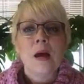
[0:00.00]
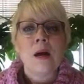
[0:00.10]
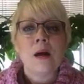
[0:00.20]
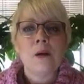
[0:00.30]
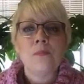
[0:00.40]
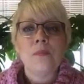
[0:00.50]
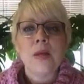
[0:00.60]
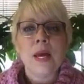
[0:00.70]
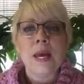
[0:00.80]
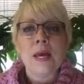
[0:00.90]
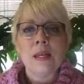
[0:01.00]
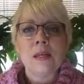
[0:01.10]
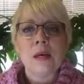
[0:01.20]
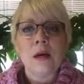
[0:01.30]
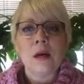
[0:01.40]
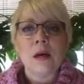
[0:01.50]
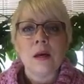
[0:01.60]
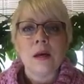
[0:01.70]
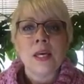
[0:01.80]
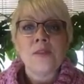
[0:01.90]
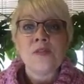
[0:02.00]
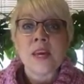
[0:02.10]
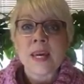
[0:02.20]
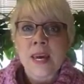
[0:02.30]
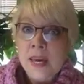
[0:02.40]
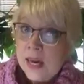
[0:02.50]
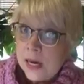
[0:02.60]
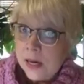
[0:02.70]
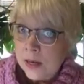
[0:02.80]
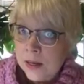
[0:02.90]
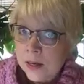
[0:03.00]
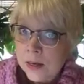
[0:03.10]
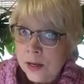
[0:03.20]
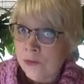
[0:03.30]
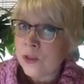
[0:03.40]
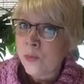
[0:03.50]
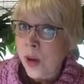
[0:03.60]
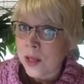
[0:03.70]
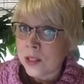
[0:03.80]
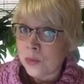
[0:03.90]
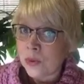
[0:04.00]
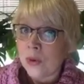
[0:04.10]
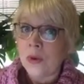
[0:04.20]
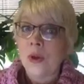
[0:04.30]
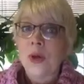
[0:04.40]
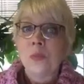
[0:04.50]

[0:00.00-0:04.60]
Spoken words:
If you can, if it's possible,